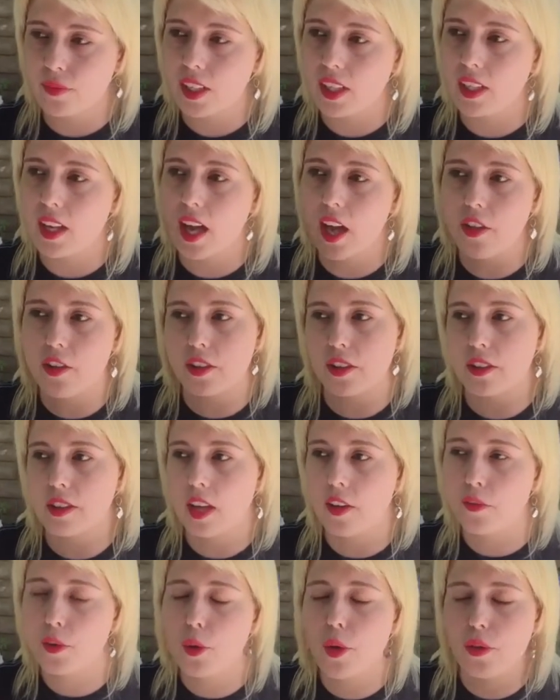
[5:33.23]
A
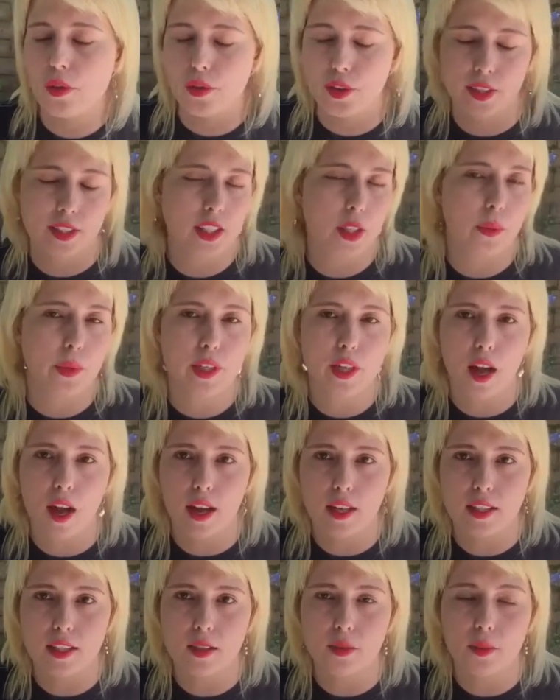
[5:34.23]
few other things that we
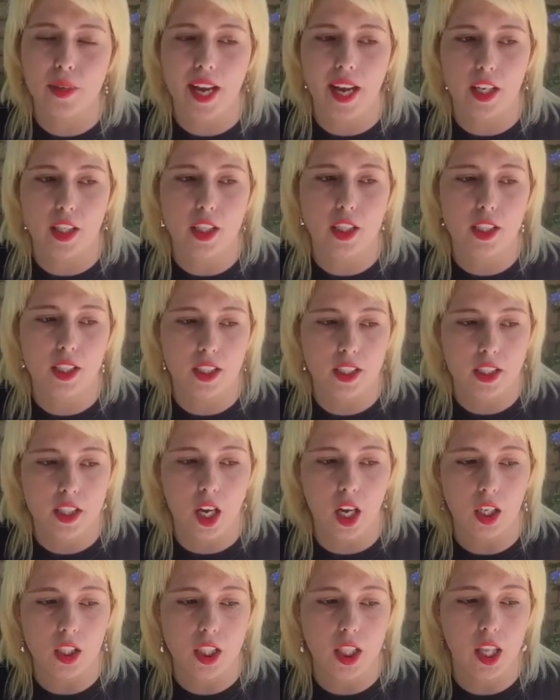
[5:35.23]
lost, we actually
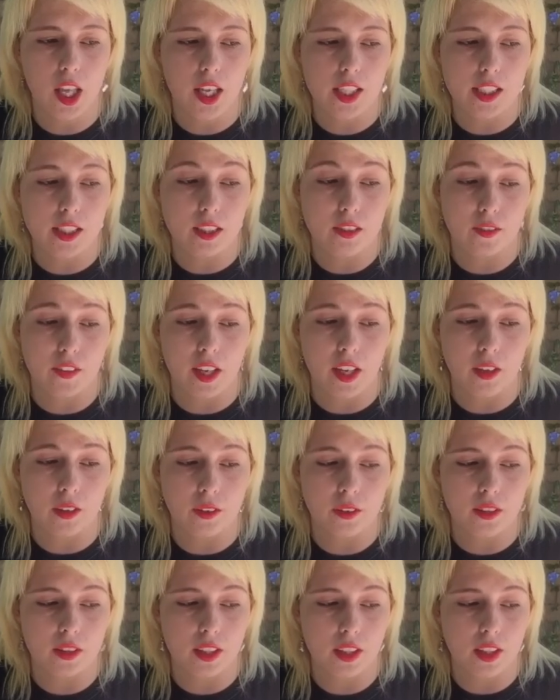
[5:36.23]
talked to Lost and Found,